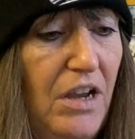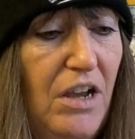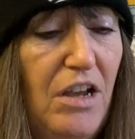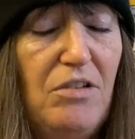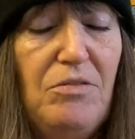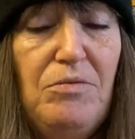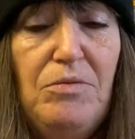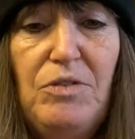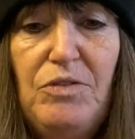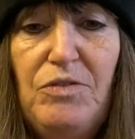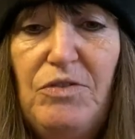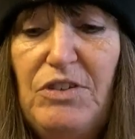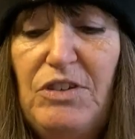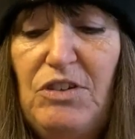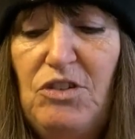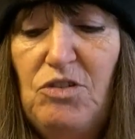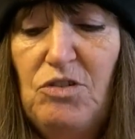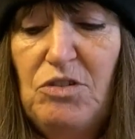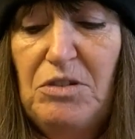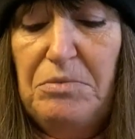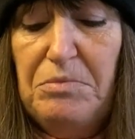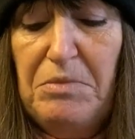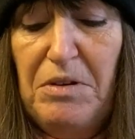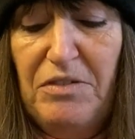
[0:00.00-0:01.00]
hope you've
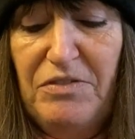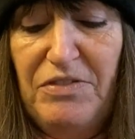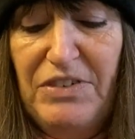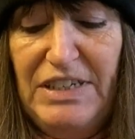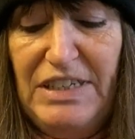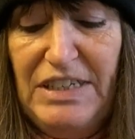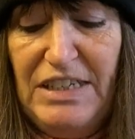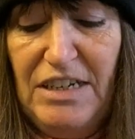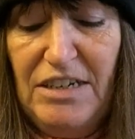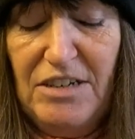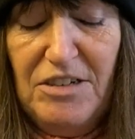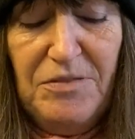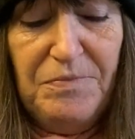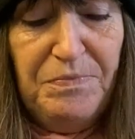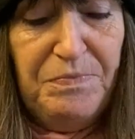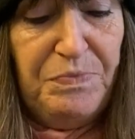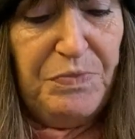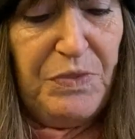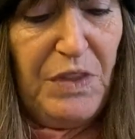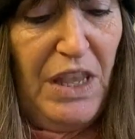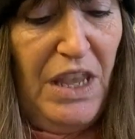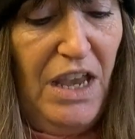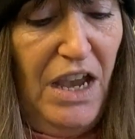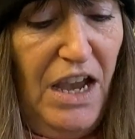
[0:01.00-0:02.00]
enjoyed my video.
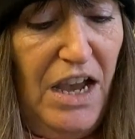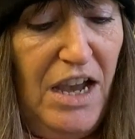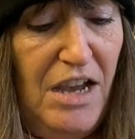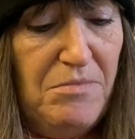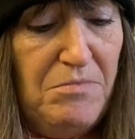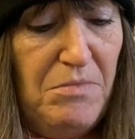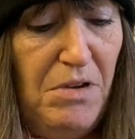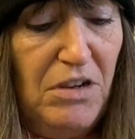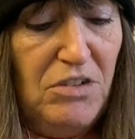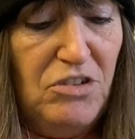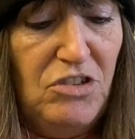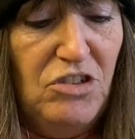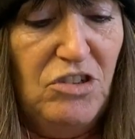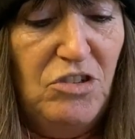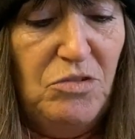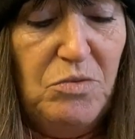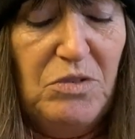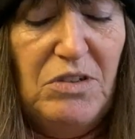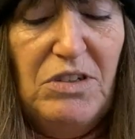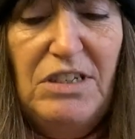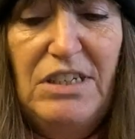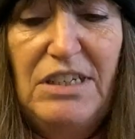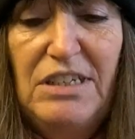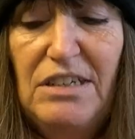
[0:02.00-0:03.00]
I just
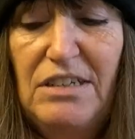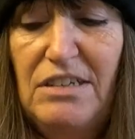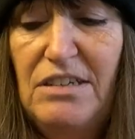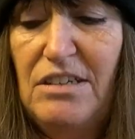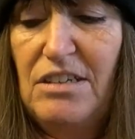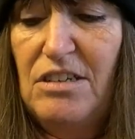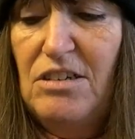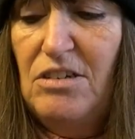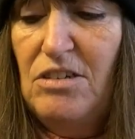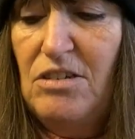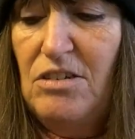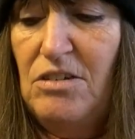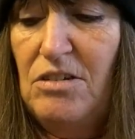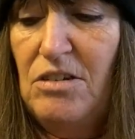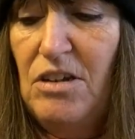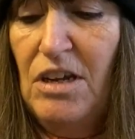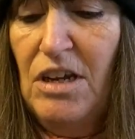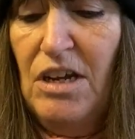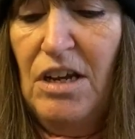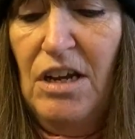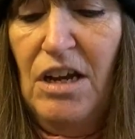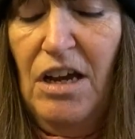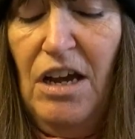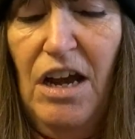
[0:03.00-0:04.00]
wanted to
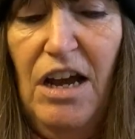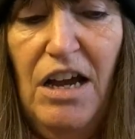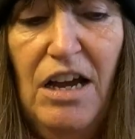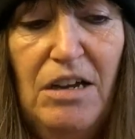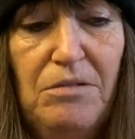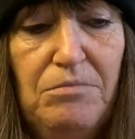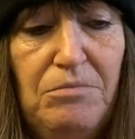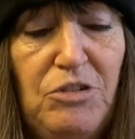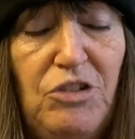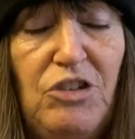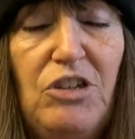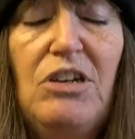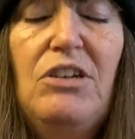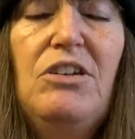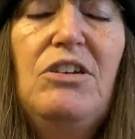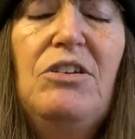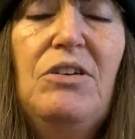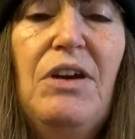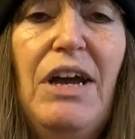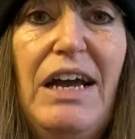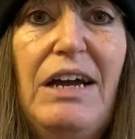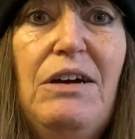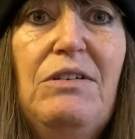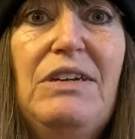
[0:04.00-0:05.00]
show
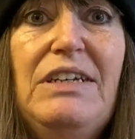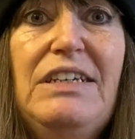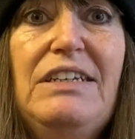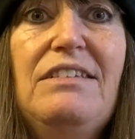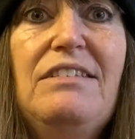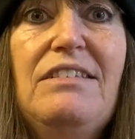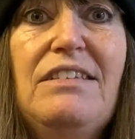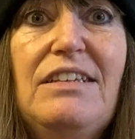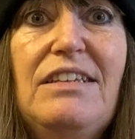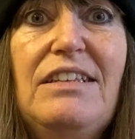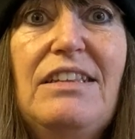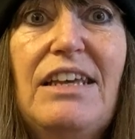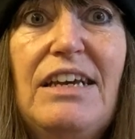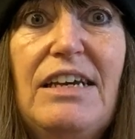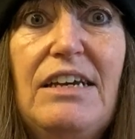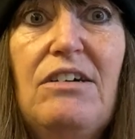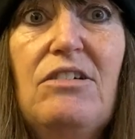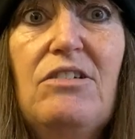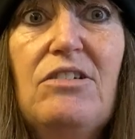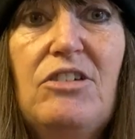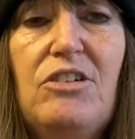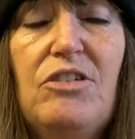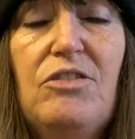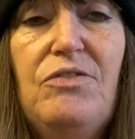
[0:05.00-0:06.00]
you how easy they
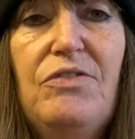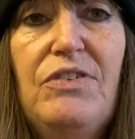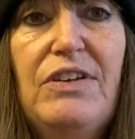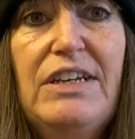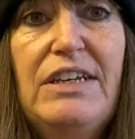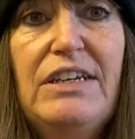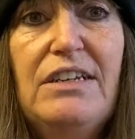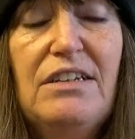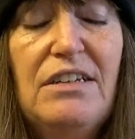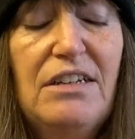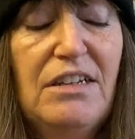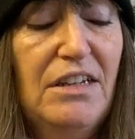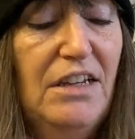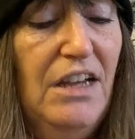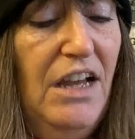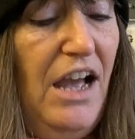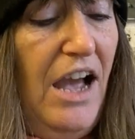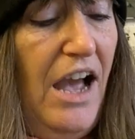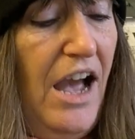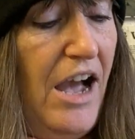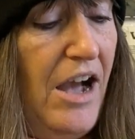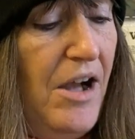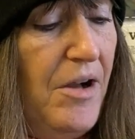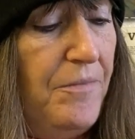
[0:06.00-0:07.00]
are to fit,
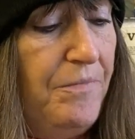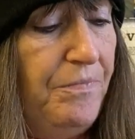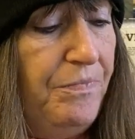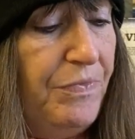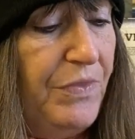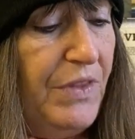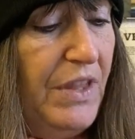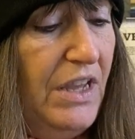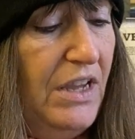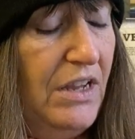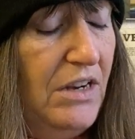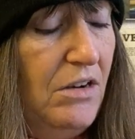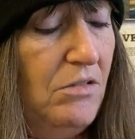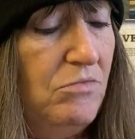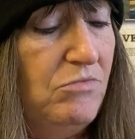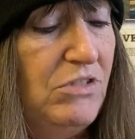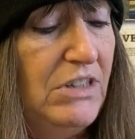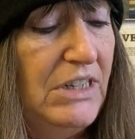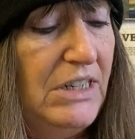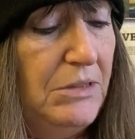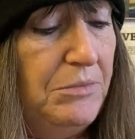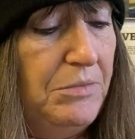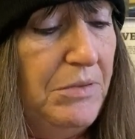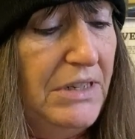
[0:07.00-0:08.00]
and I'm
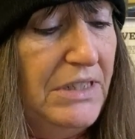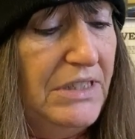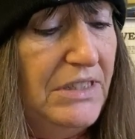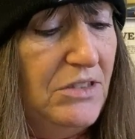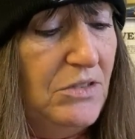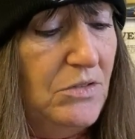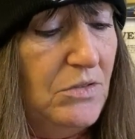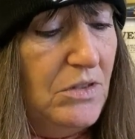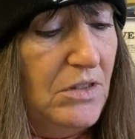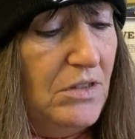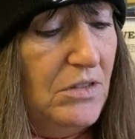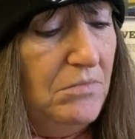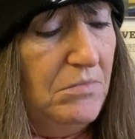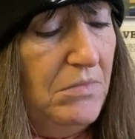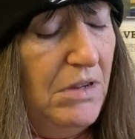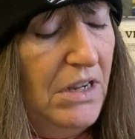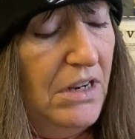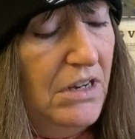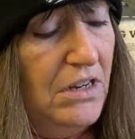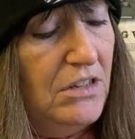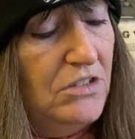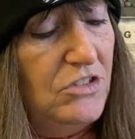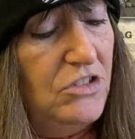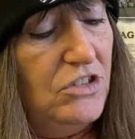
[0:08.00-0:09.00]
really pleased with them.
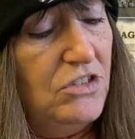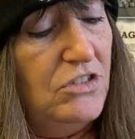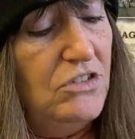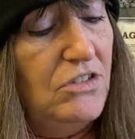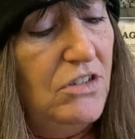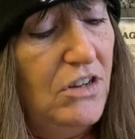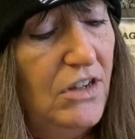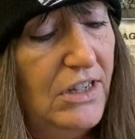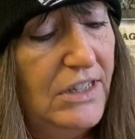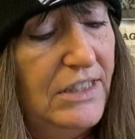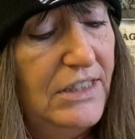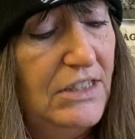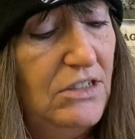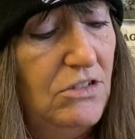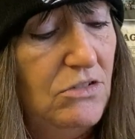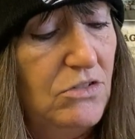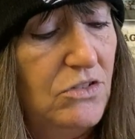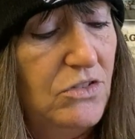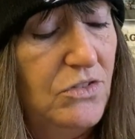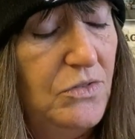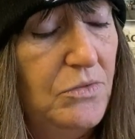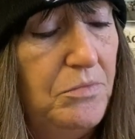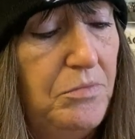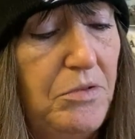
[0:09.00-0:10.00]
And I do like the
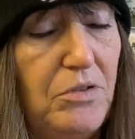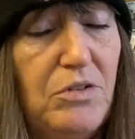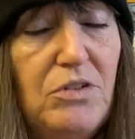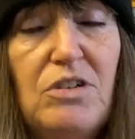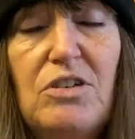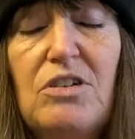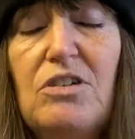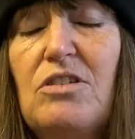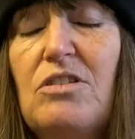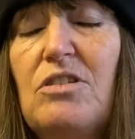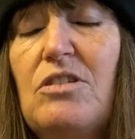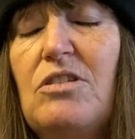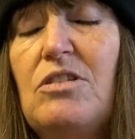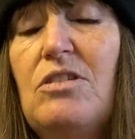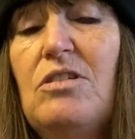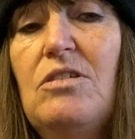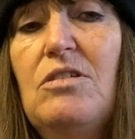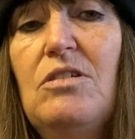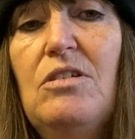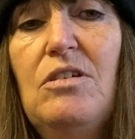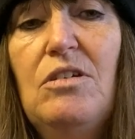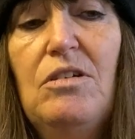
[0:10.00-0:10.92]
Oxford products